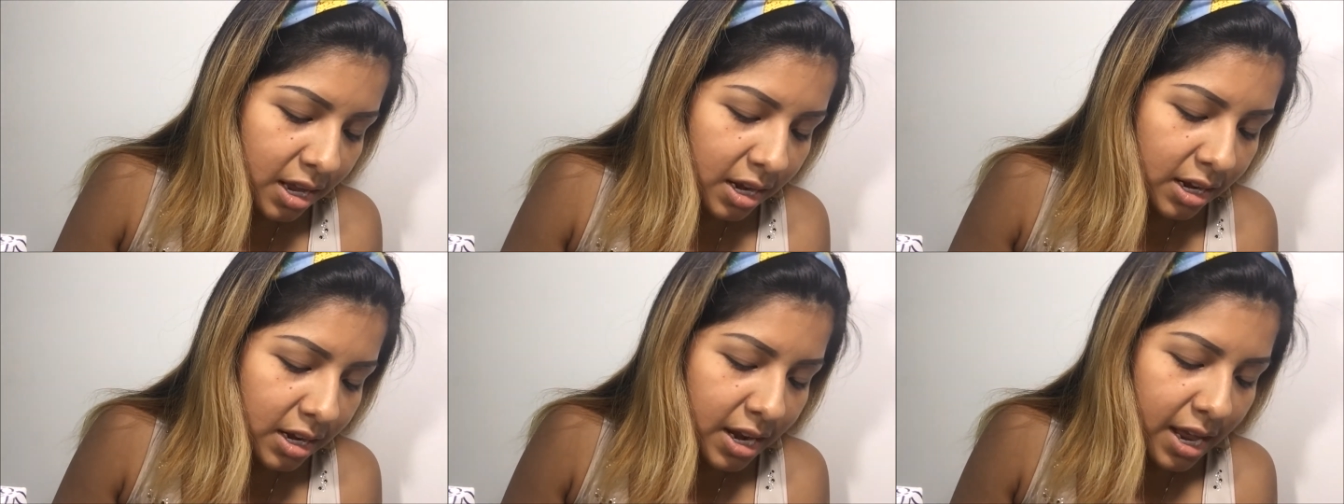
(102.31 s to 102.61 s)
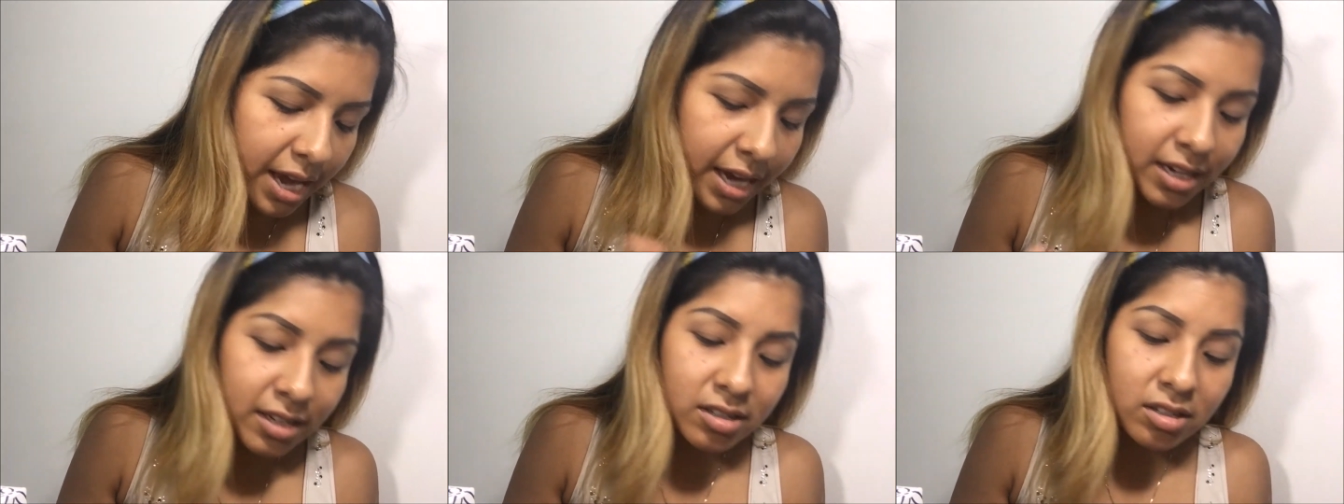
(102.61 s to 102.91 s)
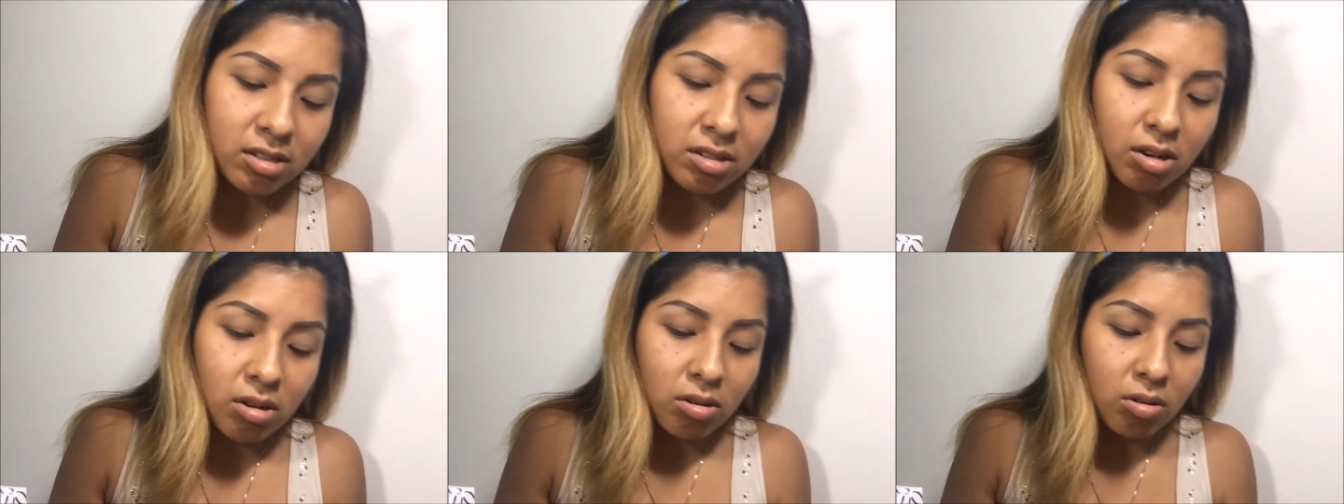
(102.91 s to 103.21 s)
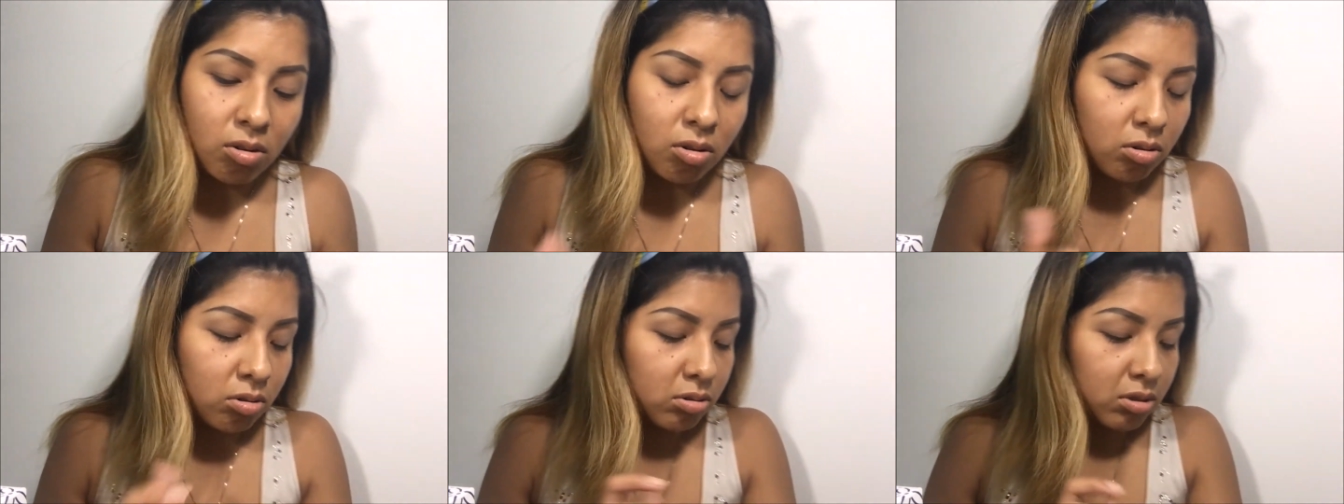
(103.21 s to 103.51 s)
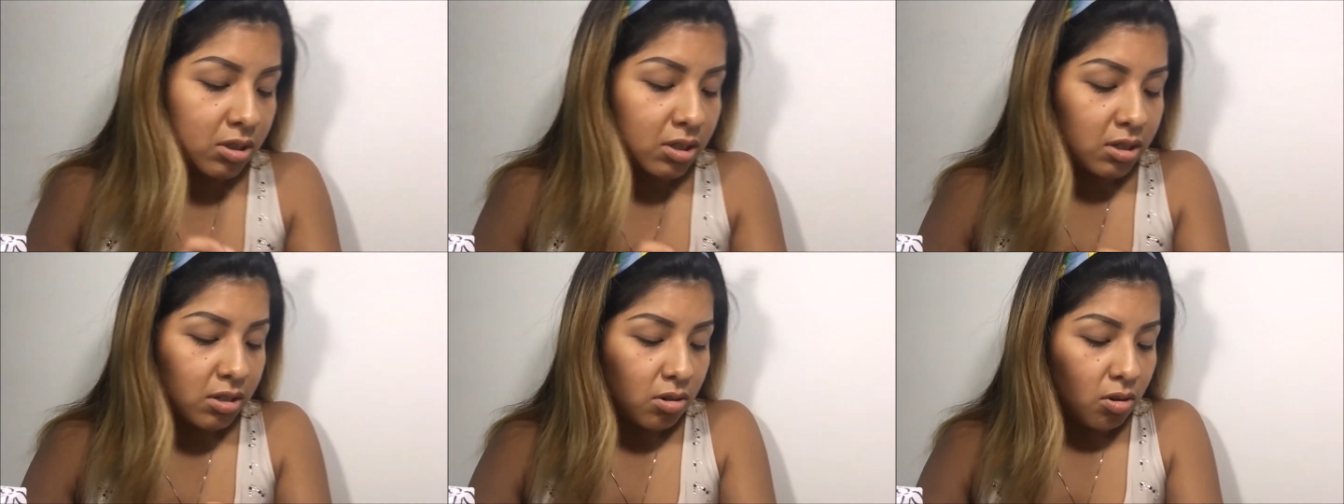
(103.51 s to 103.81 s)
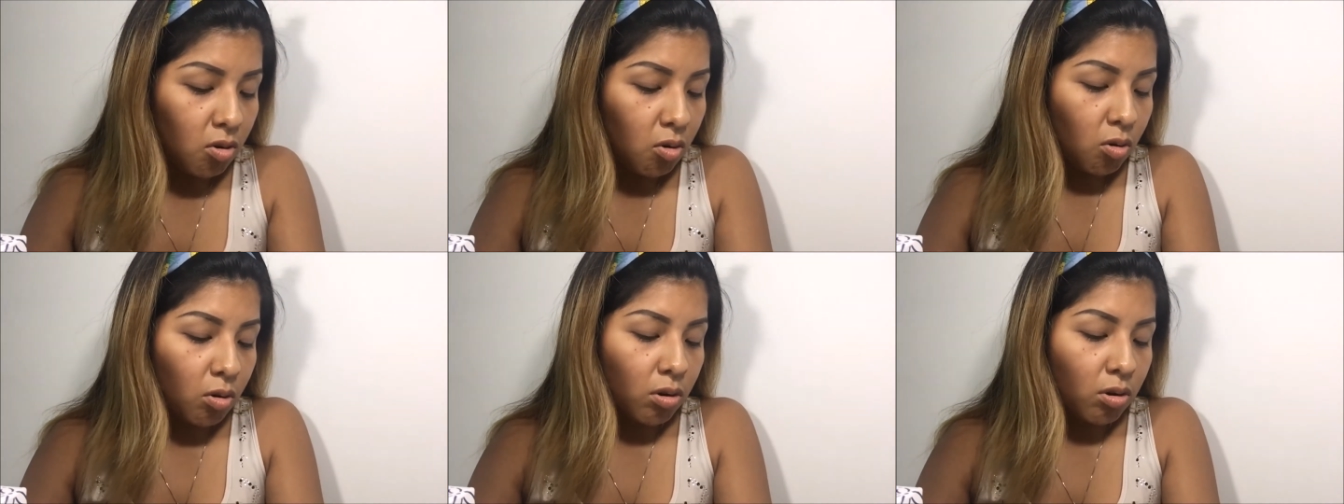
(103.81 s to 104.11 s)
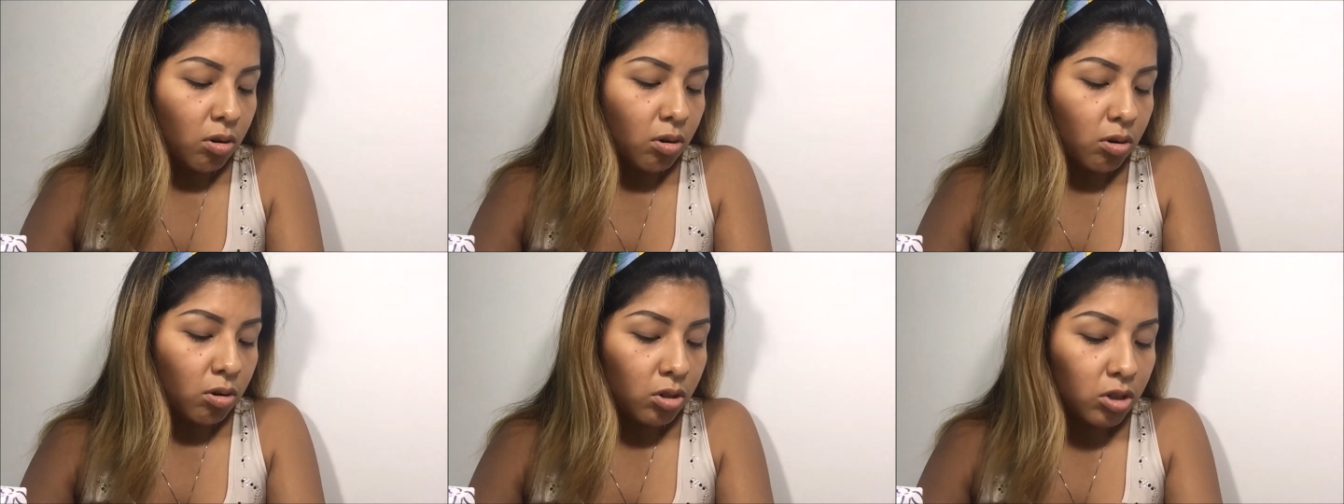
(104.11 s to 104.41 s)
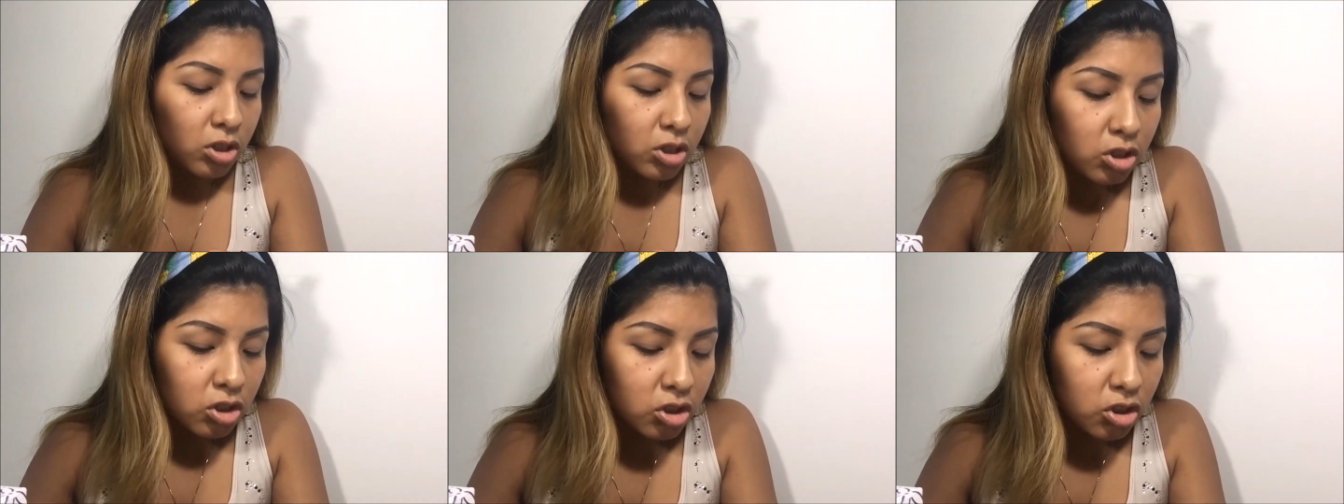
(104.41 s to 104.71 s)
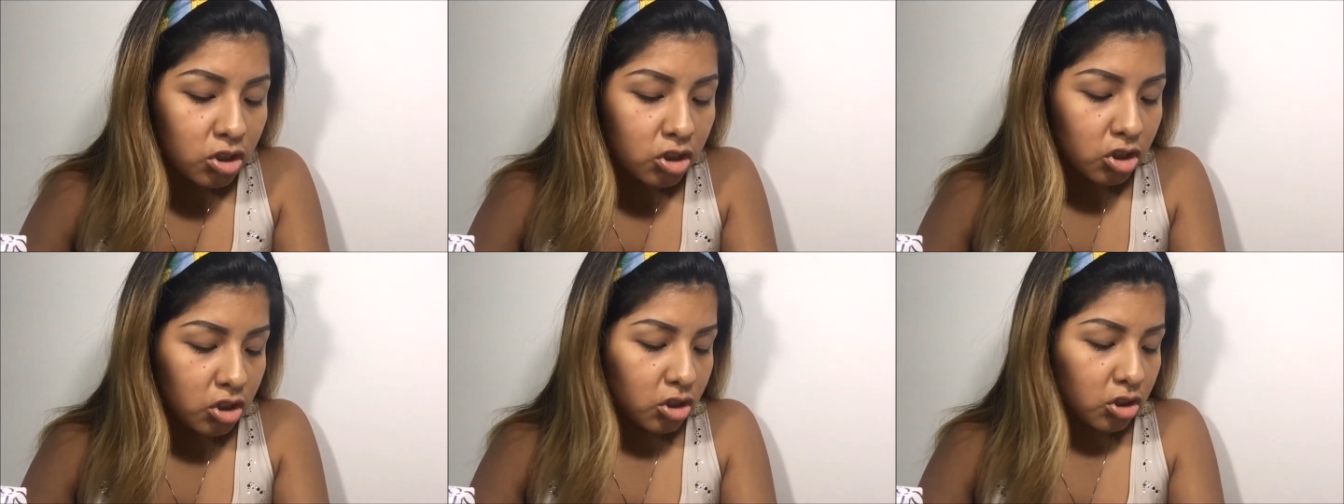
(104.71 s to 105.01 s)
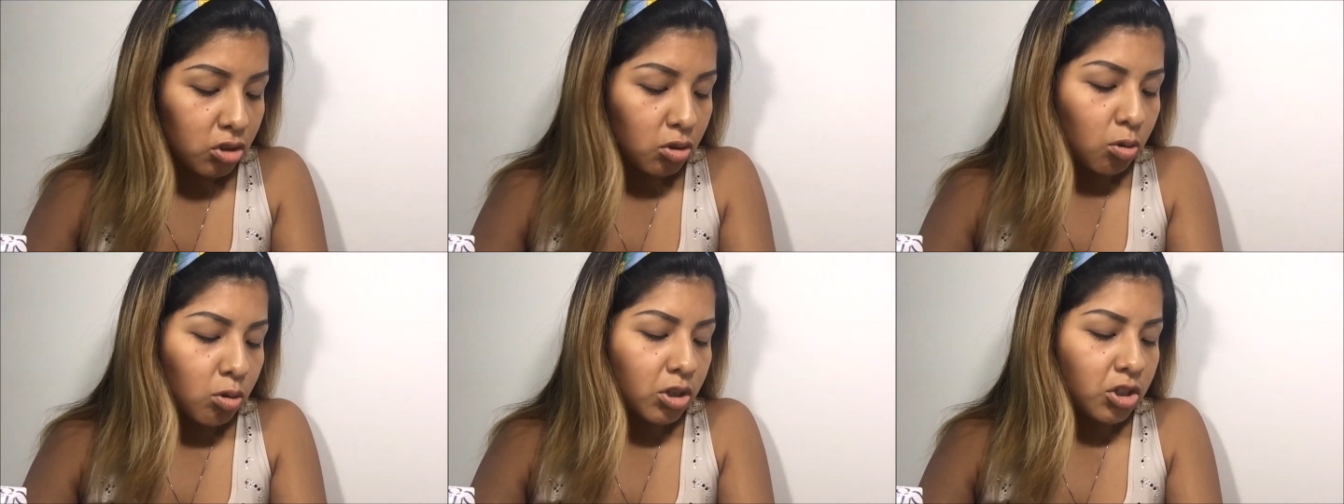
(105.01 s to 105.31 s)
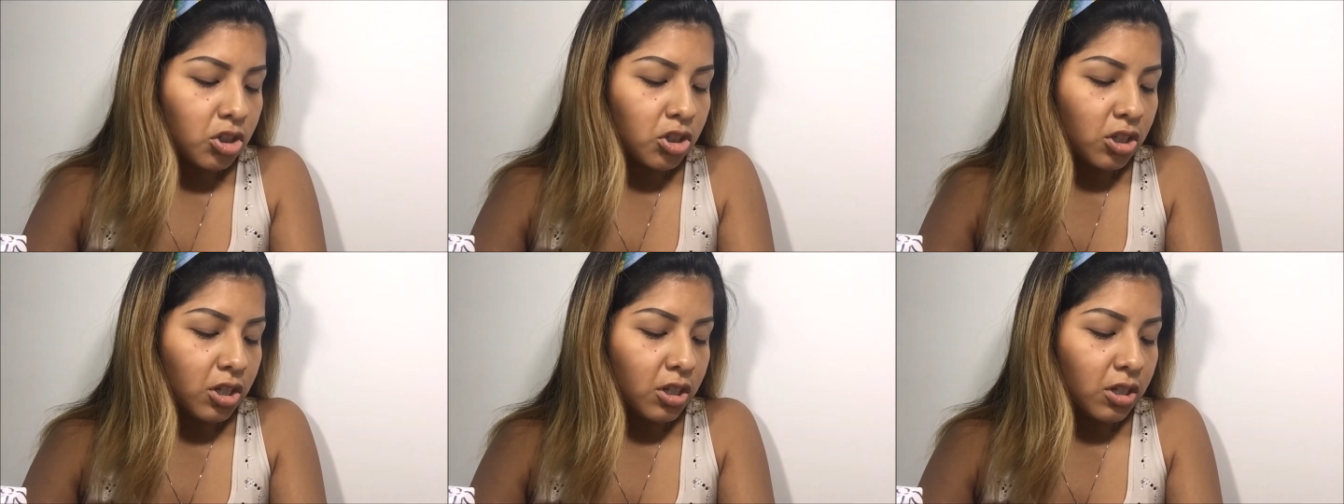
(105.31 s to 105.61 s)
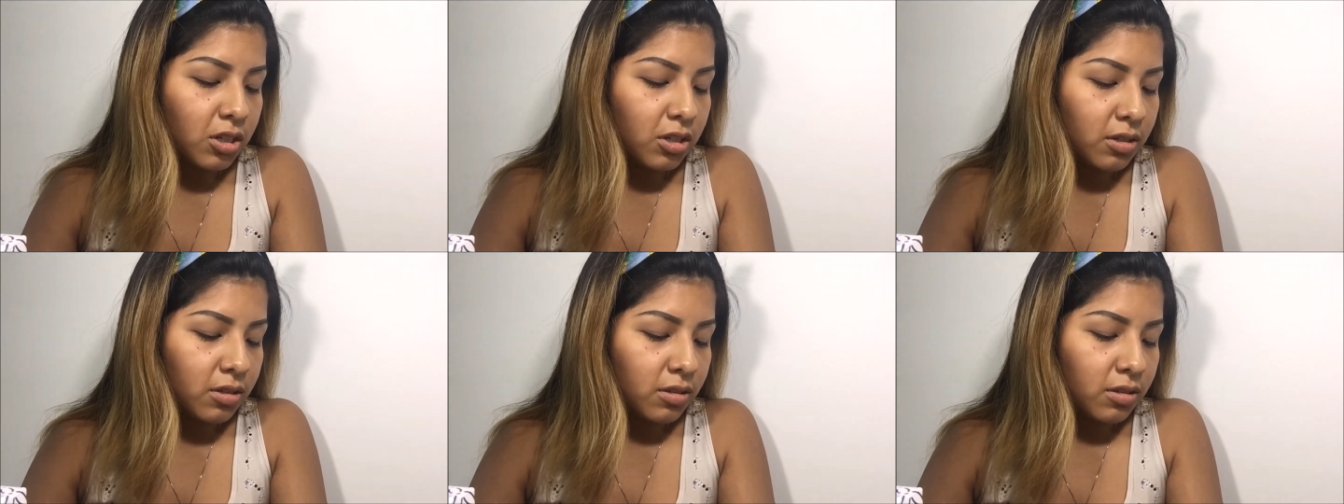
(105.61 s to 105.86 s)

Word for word: Next, golden orange orchard.